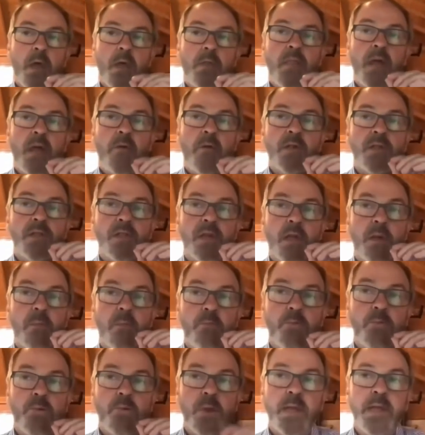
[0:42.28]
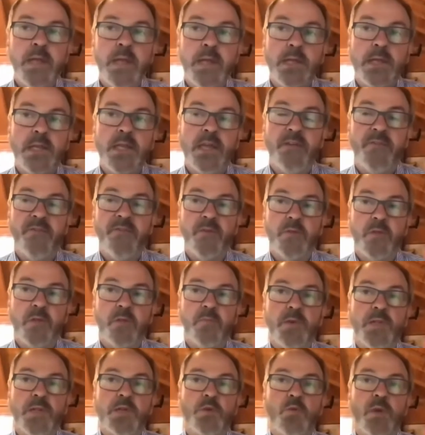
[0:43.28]
There is a complete difference
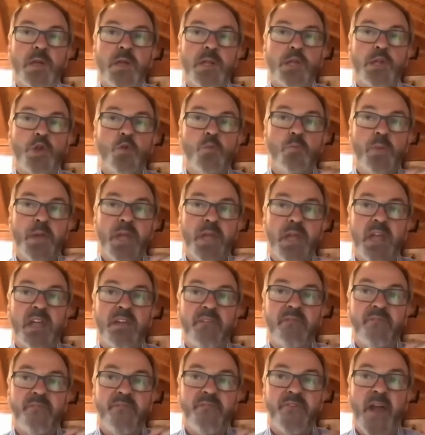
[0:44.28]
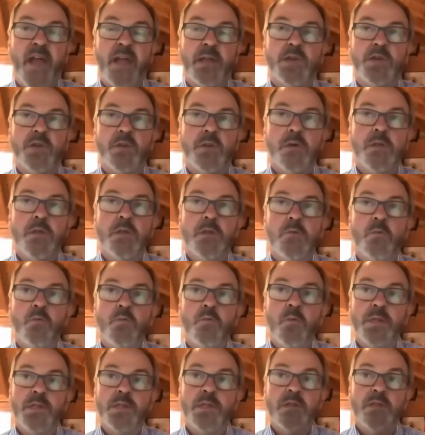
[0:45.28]
between you being infectious,
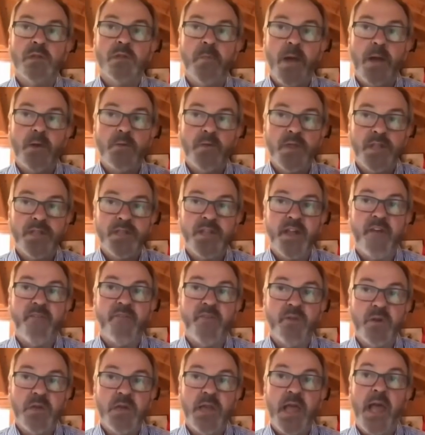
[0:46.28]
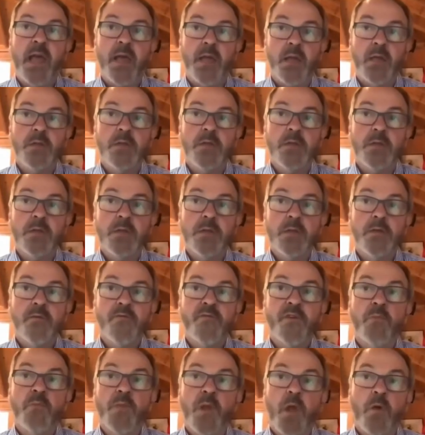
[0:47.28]
which is about 7 days
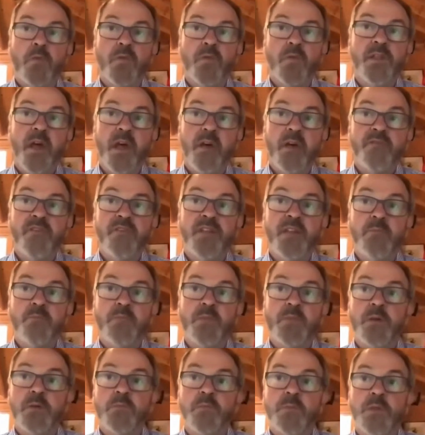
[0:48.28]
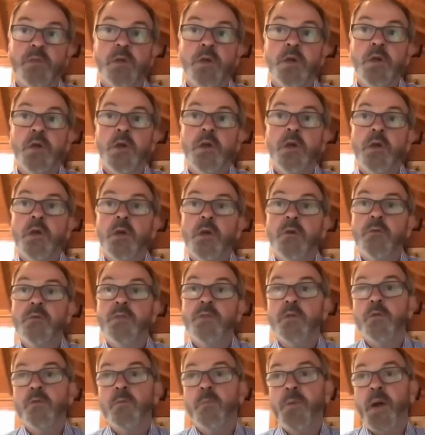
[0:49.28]
from the onset of symptoms,
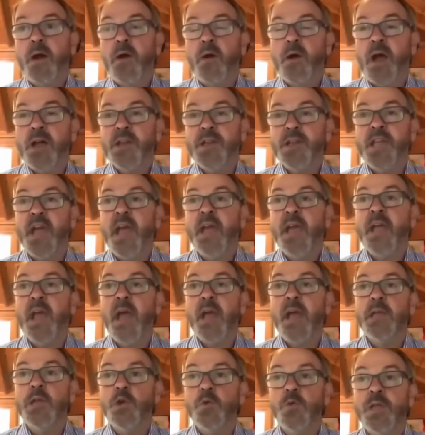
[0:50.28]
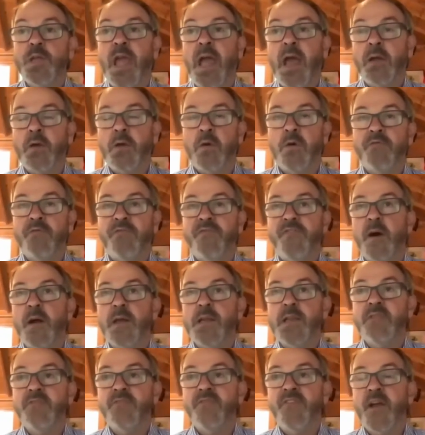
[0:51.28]
to about at day 8, you cannot
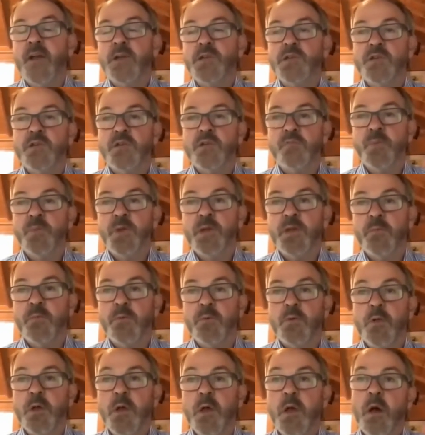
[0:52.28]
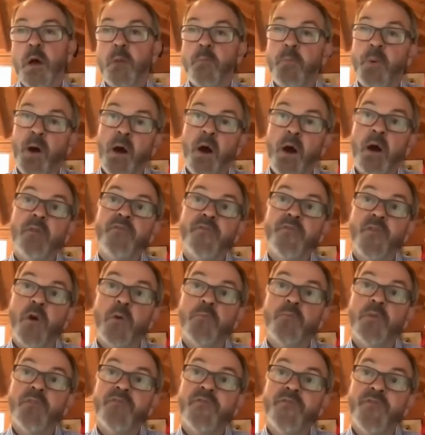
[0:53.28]
find infectious people, apart
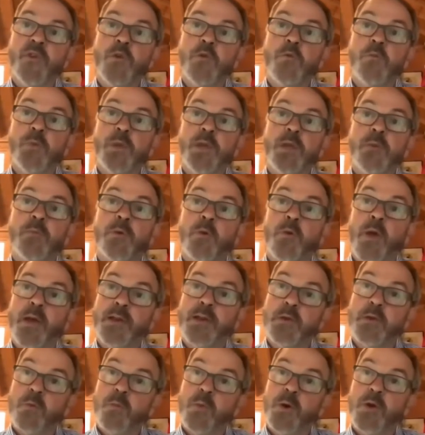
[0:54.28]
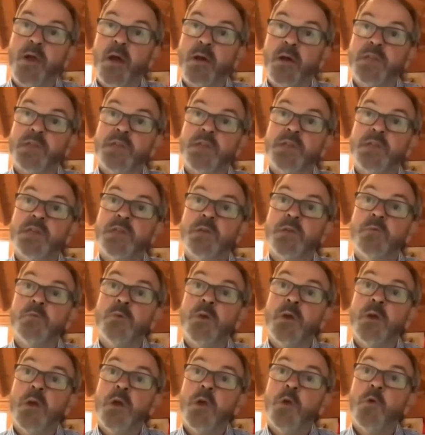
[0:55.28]
from the few people who end up on ITU
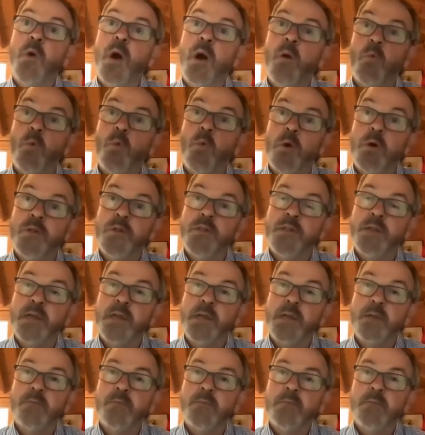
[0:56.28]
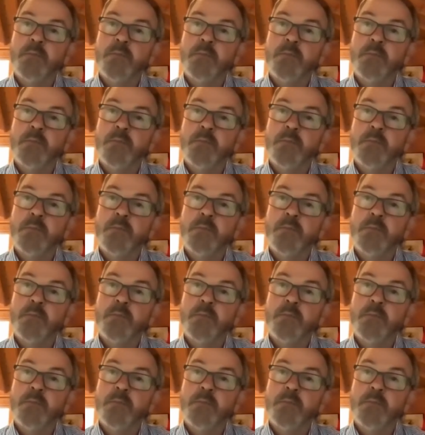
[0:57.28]
who are worsening.